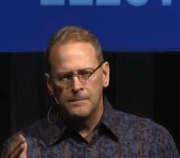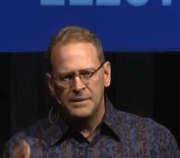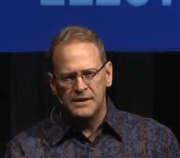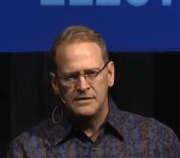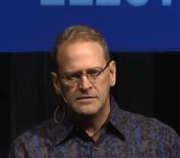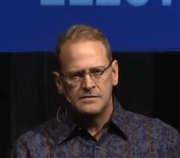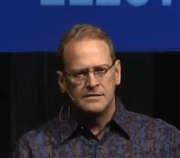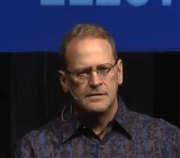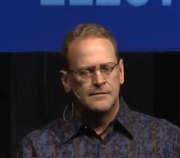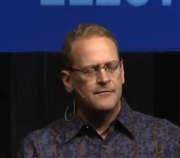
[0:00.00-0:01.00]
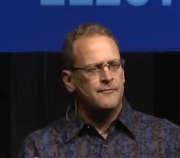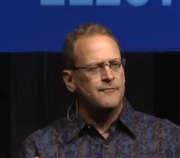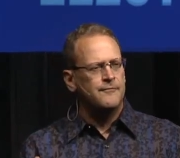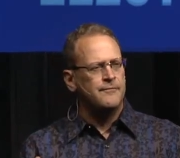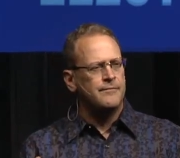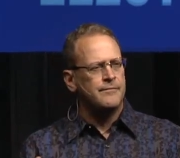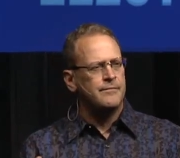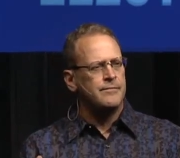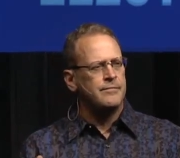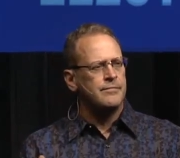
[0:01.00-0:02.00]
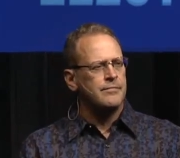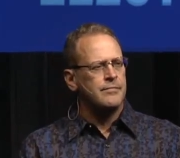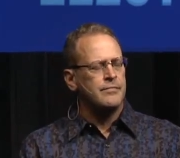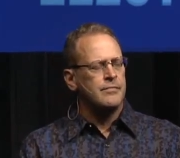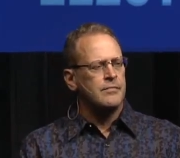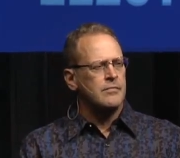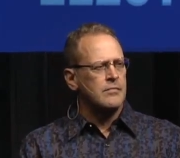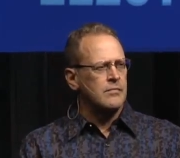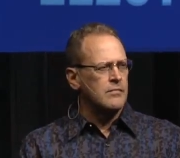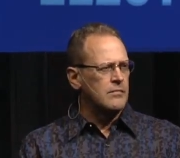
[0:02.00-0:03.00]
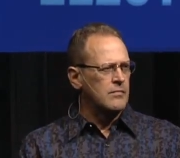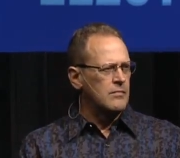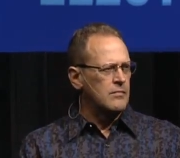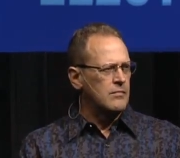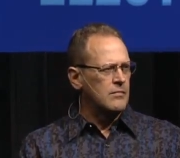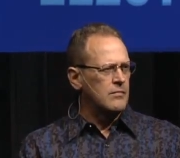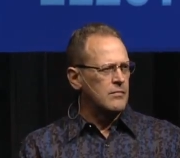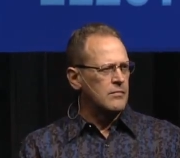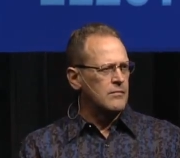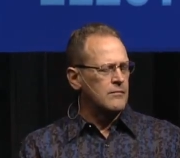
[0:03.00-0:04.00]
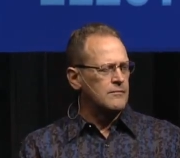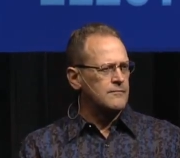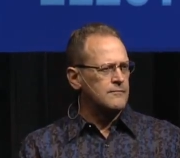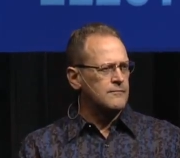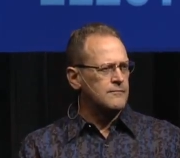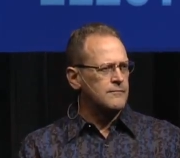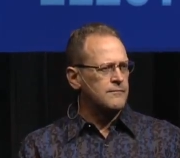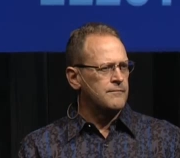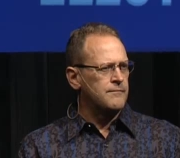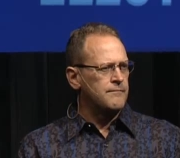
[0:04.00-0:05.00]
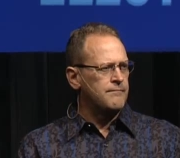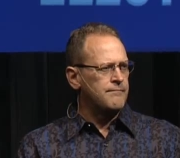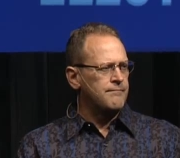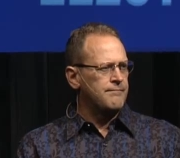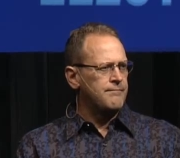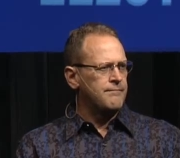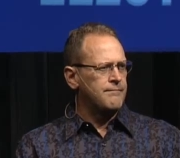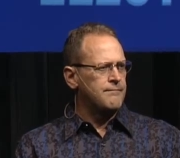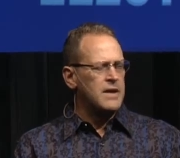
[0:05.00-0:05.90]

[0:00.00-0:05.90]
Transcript: Nobody speaks.